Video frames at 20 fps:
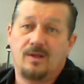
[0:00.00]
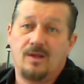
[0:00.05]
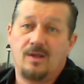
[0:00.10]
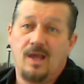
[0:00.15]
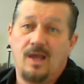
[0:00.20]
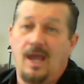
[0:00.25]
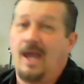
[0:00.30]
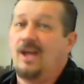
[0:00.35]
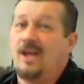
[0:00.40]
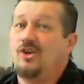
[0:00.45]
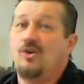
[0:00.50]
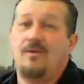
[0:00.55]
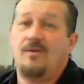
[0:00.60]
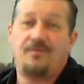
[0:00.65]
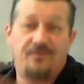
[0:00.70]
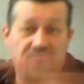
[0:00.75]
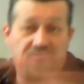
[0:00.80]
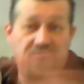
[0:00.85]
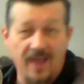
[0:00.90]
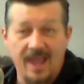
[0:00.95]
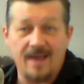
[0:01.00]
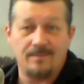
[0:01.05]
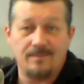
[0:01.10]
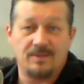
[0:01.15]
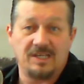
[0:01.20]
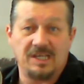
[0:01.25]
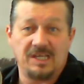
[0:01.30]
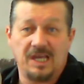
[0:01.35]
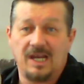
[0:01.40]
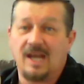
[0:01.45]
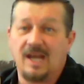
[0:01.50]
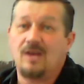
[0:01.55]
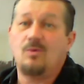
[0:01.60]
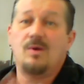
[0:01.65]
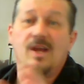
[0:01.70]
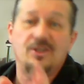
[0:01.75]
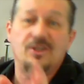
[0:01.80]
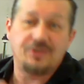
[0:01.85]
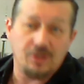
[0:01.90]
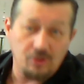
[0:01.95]
And your family and
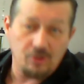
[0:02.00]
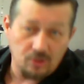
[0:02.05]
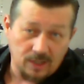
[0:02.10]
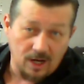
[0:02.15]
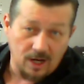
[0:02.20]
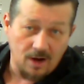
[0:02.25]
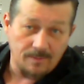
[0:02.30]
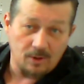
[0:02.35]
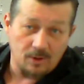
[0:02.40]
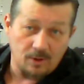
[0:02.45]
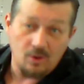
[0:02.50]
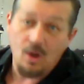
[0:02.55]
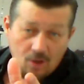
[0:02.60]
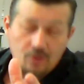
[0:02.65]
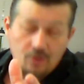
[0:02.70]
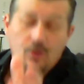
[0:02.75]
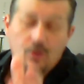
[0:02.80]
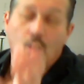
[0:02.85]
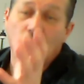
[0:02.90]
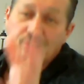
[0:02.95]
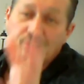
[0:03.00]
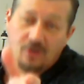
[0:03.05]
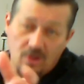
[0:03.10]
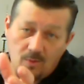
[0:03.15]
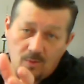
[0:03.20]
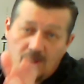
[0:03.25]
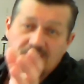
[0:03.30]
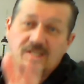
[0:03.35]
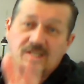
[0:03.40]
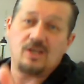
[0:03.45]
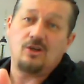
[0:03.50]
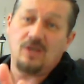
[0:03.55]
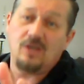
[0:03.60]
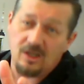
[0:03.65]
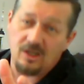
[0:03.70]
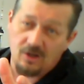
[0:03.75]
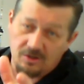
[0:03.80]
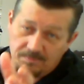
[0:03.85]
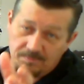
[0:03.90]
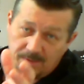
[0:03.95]
anyone else that you care about, those are the ones that you
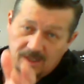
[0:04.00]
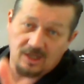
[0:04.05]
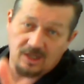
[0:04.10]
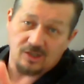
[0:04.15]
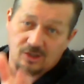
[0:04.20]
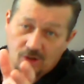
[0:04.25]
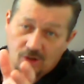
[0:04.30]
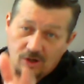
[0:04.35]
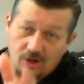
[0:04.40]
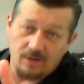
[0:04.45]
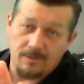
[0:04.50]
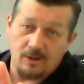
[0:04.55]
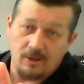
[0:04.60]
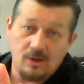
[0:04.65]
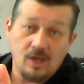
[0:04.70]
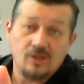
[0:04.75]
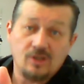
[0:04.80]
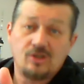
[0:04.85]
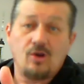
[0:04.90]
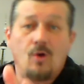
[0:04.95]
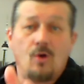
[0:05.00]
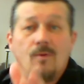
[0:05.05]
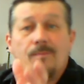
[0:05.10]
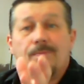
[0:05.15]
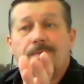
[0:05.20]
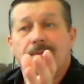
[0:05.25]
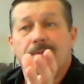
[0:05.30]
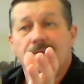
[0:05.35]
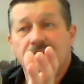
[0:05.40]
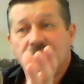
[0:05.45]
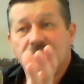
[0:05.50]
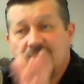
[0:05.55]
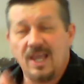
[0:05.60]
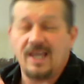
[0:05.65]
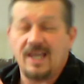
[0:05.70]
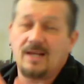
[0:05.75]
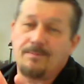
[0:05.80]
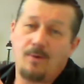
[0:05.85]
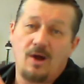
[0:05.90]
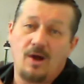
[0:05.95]
need to be concerned about. So
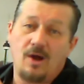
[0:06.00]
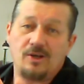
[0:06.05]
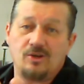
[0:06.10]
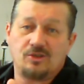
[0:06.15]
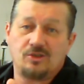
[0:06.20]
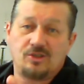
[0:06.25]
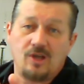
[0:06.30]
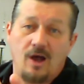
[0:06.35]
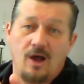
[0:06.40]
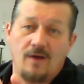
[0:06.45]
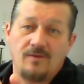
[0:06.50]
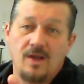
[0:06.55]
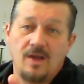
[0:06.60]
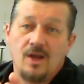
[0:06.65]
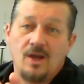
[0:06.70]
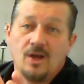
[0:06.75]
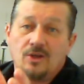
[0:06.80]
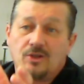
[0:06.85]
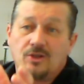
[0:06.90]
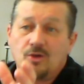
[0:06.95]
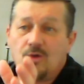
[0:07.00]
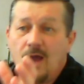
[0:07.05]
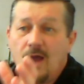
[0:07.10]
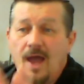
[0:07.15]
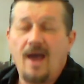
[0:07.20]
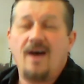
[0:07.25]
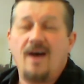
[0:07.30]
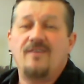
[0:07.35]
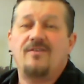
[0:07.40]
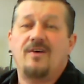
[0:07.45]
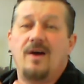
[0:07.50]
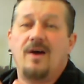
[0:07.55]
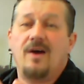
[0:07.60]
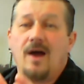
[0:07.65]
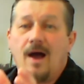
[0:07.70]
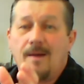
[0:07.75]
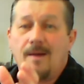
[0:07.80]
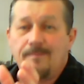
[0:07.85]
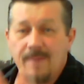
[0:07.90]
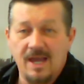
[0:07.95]
take it upon yourself to have
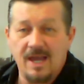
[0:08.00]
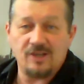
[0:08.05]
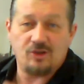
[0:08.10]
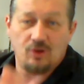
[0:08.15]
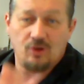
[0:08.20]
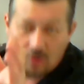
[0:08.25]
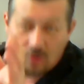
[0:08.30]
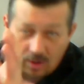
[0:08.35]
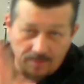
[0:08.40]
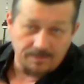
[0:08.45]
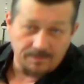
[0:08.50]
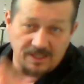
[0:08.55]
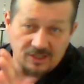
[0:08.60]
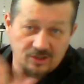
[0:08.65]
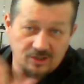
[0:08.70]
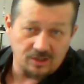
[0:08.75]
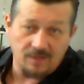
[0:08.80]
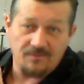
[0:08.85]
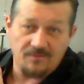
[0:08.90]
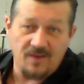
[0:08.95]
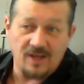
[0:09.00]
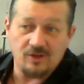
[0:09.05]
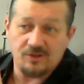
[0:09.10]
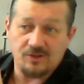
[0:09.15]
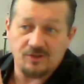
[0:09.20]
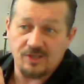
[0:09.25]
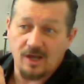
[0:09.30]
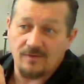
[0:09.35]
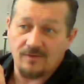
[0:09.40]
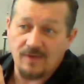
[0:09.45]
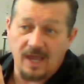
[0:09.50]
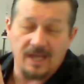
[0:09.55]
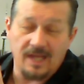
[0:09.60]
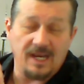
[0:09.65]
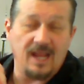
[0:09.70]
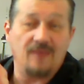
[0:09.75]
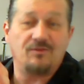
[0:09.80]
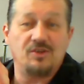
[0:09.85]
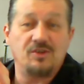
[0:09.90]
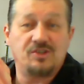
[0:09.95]
a measure or a means to defend yourself. And
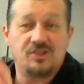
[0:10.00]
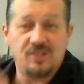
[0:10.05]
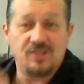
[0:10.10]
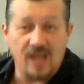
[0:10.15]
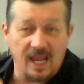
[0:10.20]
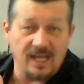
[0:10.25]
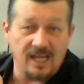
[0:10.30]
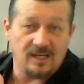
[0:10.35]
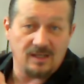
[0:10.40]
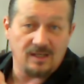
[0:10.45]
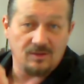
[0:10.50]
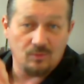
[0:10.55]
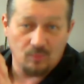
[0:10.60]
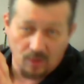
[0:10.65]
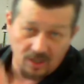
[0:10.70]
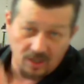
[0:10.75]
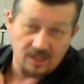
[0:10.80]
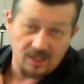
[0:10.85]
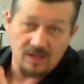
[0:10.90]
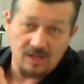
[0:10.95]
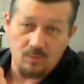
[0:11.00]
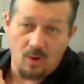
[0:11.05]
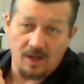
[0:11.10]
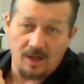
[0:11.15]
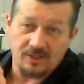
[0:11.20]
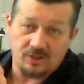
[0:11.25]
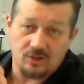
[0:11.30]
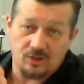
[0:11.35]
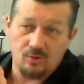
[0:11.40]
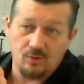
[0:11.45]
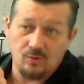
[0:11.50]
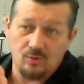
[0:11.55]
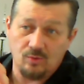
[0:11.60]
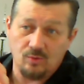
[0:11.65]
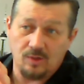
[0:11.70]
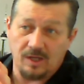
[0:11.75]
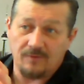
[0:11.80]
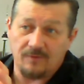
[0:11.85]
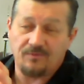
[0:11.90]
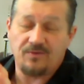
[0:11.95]
if the state really wants
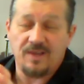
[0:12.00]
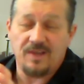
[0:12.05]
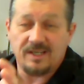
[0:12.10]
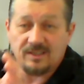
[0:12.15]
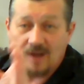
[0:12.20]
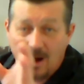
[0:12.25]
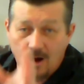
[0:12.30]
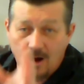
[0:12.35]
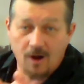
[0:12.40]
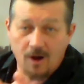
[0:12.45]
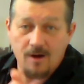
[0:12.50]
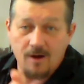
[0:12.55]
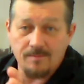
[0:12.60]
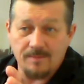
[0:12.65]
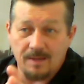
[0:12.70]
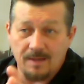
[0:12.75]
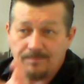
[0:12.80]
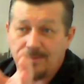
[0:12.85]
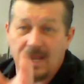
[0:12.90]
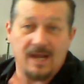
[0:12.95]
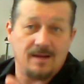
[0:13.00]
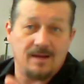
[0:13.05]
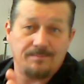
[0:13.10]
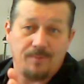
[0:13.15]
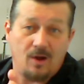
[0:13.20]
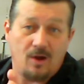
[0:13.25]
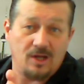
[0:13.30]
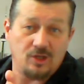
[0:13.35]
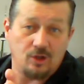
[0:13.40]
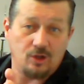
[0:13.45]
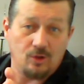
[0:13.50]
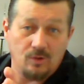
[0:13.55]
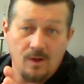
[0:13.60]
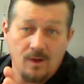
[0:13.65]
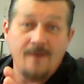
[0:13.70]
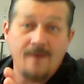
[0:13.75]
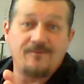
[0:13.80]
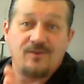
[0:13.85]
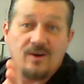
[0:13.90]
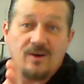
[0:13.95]
to inflict harm and pain upon you
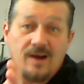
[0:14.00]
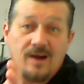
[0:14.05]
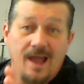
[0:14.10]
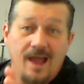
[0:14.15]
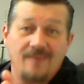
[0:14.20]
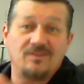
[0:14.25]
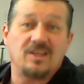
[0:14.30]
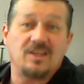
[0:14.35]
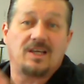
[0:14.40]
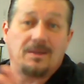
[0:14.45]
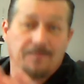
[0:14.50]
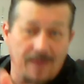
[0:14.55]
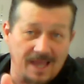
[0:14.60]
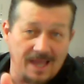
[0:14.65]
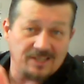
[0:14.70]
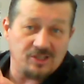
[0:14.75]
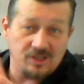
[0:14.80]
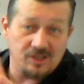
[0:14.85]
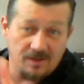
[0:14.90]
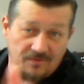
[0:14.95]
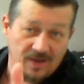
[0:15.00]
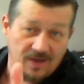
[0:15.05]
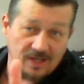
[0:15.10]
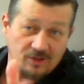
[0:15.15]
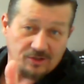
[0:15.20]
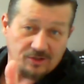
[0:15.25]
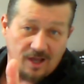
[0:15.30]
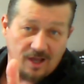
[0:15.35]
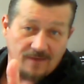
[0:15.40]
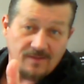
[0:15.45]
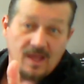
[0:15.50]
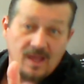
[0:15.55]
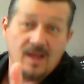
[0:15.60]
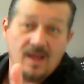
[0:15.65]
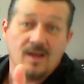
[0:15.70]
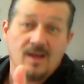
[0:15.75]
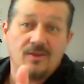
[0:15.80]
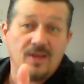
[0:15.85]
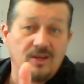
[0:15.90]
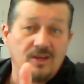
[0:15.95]
for having the capacity to defend yourself,
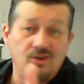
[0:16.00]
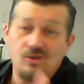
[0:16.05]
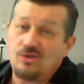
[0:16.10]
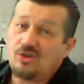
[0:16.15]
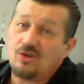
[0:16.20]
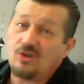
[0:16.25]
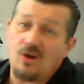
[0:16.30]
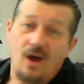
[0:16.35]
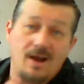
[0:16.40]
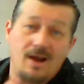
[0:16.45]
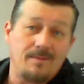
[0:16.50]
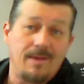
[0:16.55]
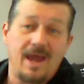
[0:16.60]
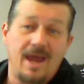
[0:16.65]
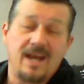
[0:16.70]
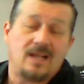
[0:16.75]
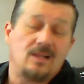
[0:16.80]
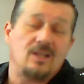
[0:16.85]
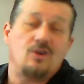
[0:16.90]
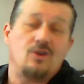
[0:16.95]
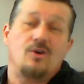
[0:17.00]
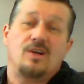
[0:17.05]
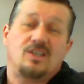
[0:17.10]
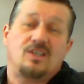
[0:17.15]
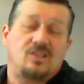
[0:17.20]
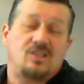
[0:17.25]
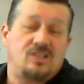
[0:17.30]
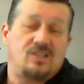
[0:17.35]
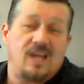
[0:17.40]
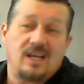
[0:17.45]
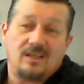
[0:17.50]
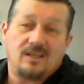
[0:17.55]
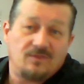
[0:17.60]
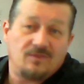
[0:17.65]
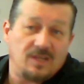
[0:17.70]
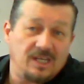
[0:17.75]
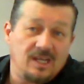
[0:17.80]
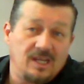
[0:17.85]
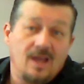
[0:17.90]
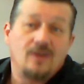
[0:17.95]
then you should automatically or
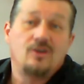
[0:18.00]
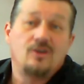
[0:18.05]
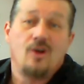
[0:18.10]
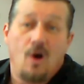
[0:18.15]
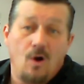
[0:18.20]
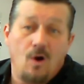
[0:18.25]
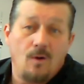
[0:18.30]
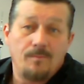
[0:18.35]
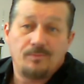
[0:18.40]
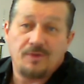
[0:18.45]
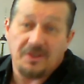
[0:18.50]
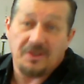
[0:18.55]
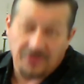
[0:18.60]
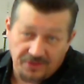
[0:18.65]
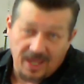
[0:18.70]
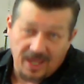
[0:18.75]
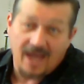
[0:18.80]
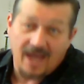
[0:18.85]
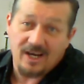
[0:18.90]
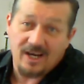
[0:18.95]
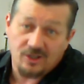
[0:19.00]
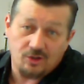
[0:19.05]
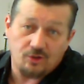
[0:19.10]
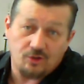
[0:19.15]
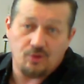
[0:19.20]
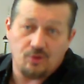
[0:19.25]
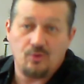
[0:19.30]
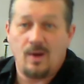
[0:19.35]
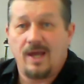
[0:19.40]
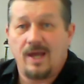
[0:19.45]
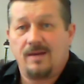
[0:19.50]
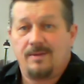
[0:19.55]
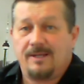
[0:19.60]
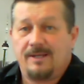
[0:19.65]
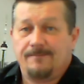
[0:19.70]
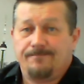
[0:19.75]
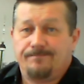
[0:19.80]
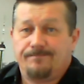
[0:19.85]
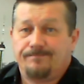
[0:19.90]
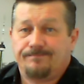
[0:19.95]
instinctively know that that is your true enemy.
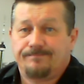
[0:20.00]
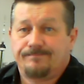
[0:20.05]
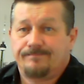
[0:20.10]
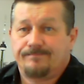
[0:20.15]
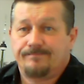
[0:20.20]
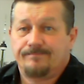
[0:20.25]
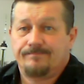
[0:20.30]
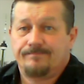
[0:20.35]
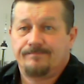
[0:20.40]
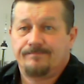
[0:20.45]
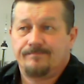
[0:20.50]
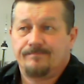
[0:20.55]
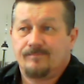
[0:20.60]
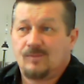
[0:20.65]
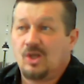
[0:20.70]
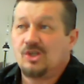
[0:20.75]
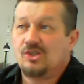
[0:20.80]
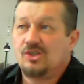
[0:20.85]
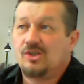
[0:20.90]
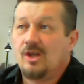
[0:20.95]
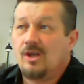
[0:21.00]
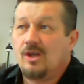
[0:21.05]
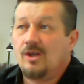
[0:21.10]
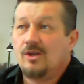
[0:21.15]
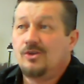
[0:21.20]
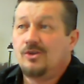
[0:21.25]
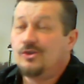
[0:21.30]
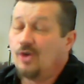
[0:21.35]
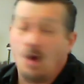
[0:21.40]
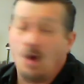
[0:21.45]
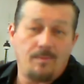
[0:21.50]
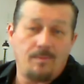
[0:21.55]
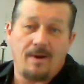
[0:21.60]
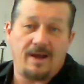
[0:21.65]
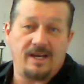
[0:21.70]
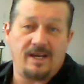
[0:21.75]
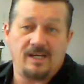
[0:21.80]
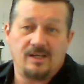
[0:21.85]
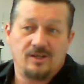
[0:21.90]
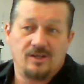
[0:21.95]
Because
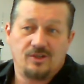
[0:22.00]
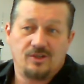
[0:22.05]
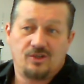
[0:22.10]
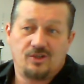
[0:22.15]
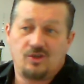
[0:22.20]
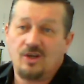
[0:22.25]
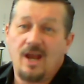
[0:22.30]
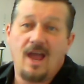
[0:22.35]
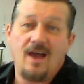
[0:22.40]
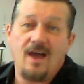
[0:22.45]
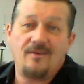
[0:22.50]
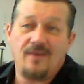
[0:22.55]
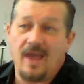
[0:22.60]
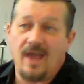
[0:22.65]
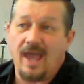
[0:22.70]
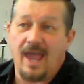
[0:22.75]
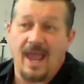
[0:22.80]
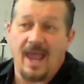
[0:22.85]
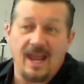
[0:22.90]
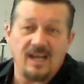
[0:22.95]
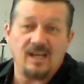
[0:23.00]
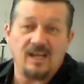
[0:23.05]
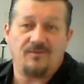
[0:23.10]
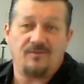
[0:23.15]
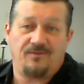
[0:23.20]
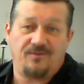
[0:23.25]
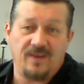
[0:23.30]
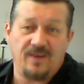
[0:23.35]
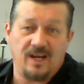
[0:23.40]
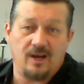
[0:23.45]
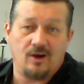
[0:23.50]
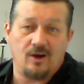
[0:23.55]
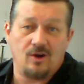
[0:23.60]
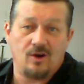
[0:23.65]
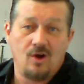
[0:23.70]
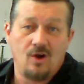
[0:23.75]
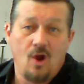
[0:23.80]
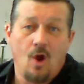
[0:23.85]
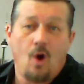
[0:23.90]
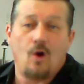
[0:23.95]
nobody should have any
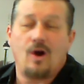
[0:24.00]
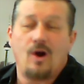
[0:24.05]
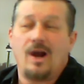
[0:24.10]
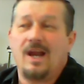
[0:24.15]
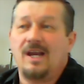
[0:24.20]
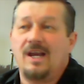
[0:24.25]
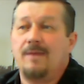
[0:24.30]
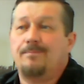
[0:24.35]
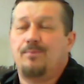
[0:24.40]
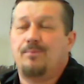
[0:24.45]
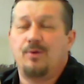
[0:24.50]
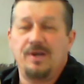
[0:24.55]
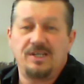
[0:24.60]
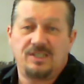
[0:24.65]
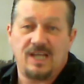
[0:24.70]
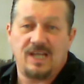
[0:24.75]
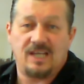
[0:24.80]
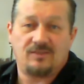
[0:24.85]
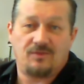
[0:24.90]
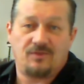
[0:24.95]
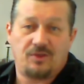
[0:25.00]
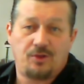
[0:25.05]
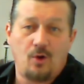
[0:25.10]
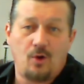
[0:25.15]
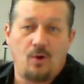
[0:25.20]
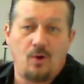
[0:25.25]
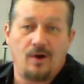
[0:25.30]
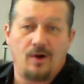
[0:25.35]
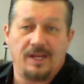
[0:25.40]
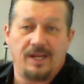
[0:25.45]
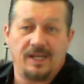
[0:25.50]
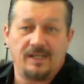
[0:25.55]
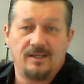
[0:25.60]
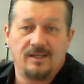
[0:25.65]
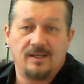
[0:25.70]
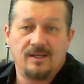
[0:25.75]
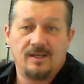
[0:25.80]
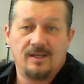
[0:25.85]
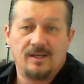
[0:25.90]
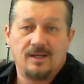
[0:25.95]
fear or any pretense of authority
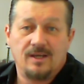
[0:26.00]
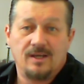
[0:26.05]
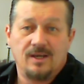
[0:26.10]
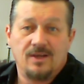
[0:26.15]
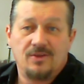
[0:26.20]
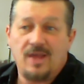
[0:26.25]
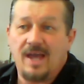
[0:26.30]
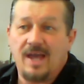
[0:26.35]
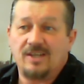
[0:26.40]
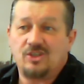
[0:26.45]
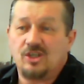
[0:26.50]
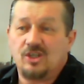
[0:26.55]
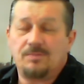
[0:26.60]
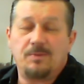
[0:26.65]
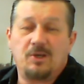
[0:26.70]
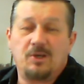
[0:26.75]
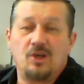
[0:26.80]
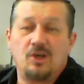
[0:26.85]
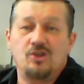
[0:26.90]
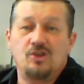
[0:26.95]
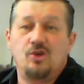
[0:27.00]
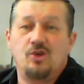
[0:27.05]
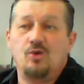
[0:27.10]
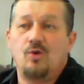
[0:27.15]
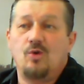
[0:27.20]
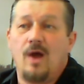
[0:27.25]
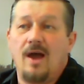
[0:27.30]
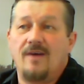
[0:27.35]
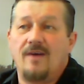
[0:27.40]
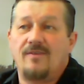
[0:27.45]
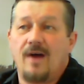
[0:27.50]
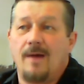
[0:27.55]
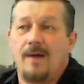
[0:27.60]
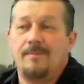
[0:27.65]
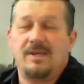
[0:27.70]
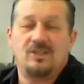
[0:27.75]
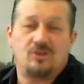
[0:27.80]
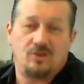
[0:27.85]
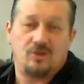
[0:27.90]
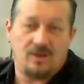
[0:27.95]
that just because you have a
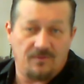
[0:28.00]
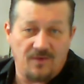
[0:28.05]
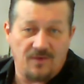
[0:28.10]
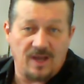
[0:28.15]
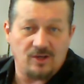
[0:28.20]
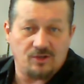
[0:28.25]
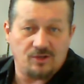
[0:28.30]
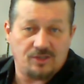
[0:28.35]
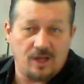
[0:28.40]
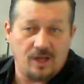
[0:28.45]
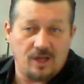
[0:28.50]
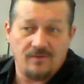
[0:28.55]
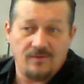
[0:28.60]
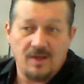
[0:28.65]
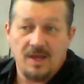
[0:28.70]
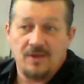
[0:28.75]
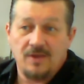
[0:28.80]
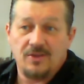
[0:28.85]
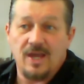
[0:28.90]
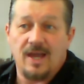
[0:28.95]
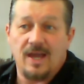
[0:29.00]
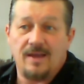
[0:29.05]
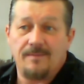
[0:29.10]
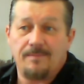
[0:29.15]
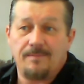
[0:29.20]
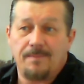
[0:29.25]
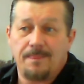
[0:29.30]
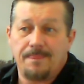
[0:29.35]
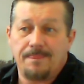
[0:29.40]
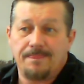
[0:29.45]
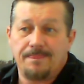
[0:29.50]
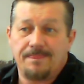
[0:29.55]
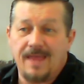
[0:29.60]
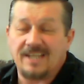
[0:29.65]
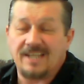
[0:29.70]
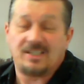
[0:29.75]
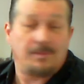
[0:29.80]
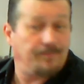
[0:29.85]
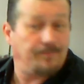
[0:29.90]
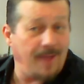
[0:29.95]
means to defend yourself, that
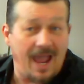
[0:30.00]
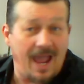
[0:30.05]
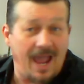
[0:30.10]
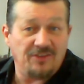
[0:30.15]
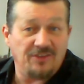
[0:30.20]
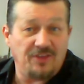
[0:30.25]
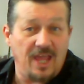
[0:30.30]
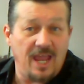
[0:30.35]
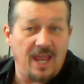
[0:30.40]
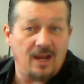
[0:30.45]
that's a bad thing,